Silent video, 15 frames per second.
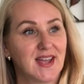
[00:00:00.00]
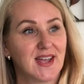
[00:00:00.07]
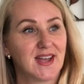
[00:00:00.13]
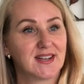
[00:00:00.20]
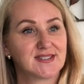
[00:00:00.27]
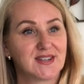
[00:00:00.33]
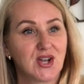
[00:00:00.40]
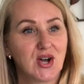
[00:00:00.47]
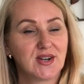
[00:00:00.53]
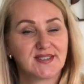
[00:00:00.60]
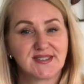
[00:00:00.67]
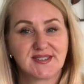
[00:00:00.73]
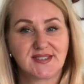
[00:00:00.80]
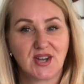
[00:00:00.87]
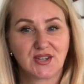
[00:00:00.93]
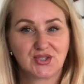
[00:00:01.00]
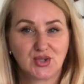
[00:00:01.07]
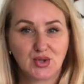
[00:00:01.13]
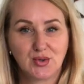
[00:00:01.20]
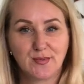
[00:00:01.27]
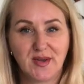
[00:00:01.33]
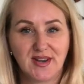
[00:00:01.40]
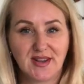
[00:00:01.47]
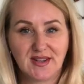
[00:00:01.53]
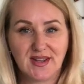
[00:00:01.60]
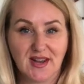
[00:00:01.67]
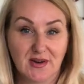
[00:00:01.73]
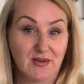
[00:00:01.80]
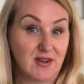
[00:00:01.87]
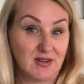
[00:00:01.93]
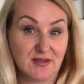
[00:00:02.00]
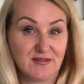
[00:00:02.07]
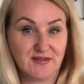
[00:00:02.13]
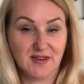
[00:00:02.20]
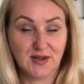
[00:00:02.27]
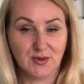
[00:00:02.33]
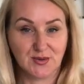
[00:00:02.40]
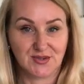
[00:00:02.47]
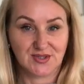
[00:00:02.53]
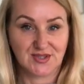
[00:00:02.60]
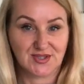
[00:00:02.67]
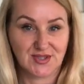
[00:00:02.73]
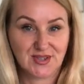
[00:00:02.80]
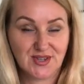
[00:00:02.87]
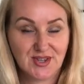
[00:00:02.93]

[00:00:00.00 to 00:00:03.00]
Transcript: As long as it's not too many carrying the floats.